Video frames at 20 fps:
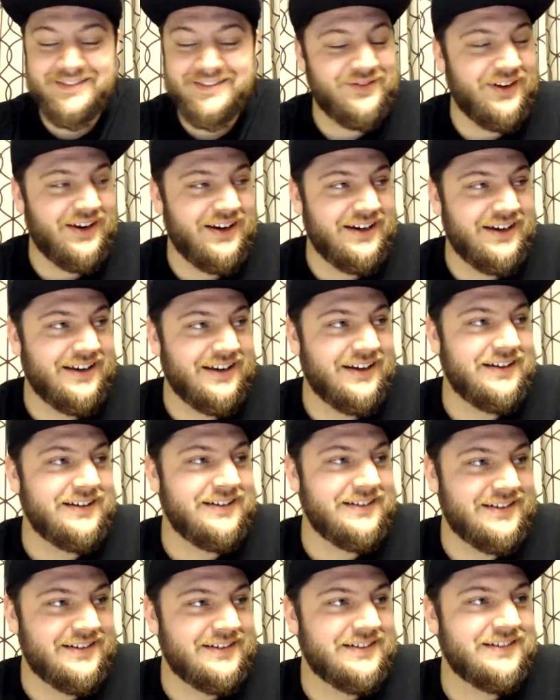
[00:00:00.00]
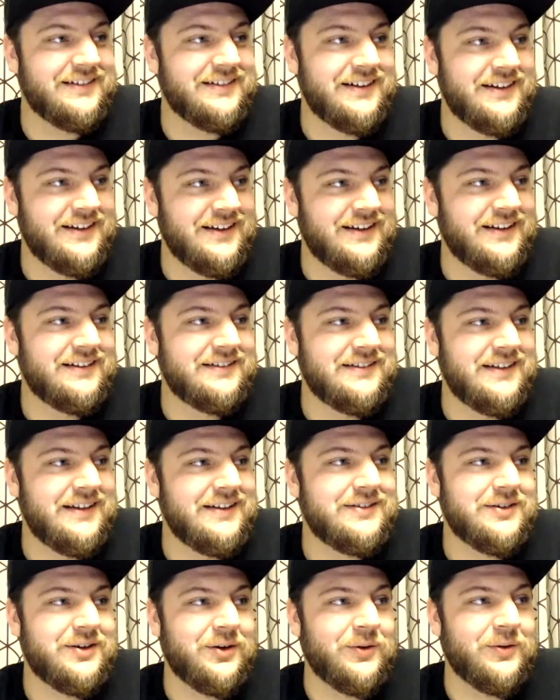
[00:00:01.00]
Very nice. That's
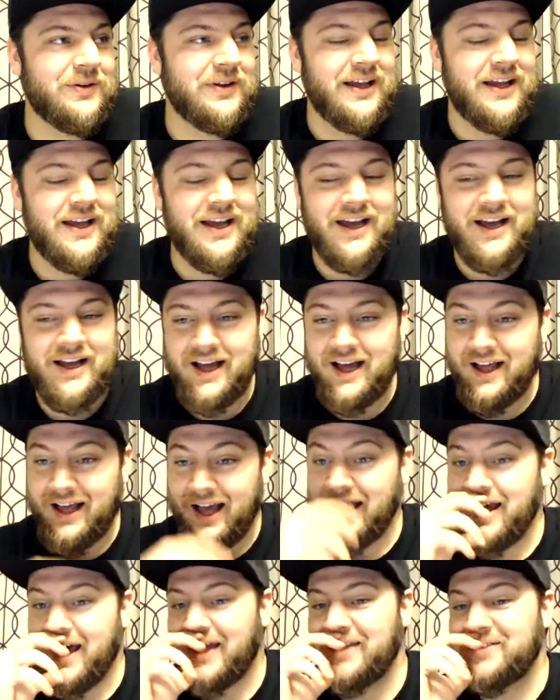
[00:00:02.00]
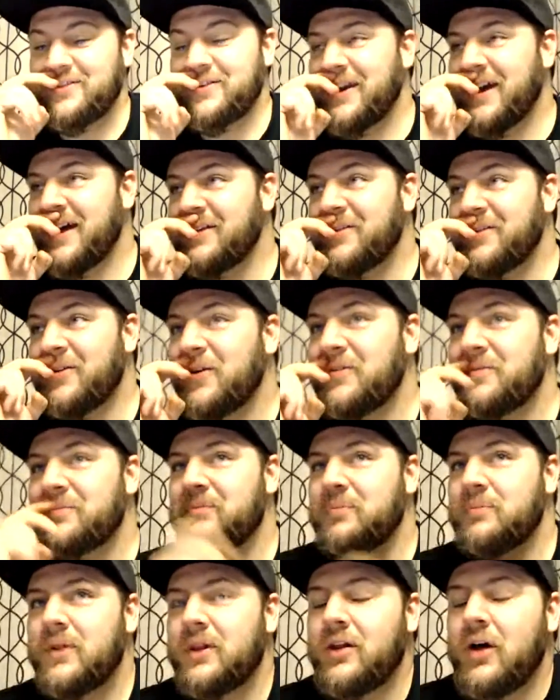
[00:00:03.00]
cool. Okay. I do get a lot
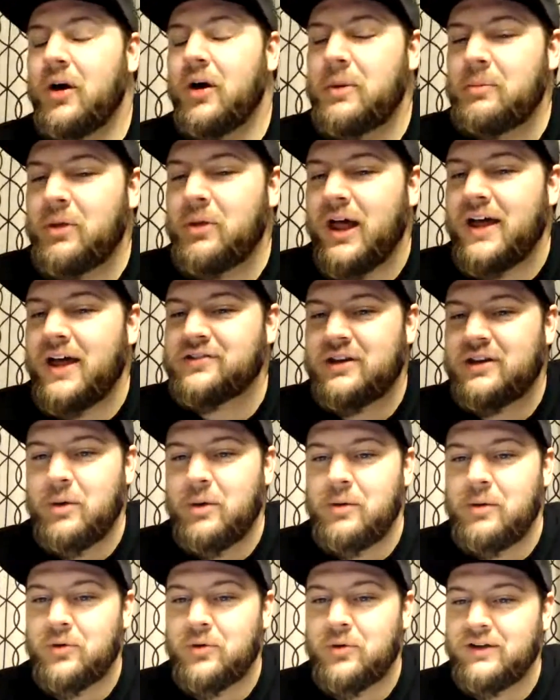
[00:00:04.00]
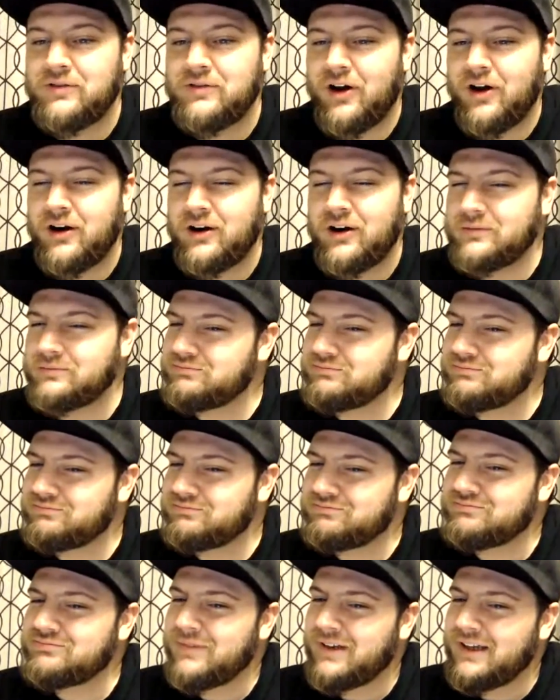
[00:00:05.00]
of people asking about Braveheart.
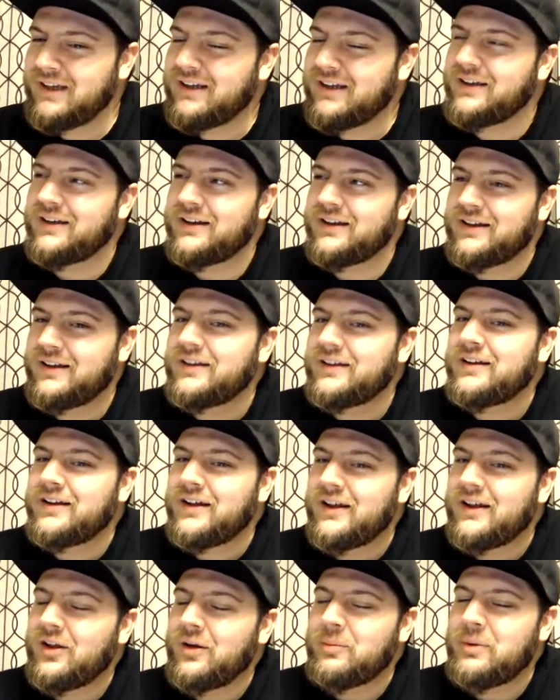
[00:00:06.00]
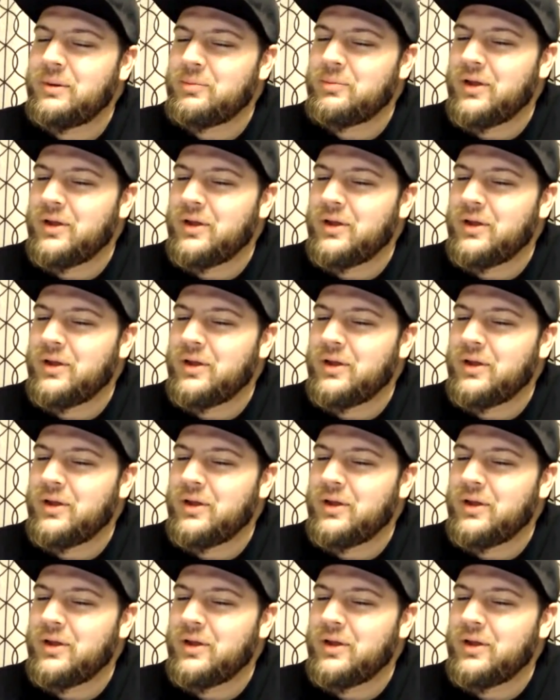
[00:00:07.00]
A lot of people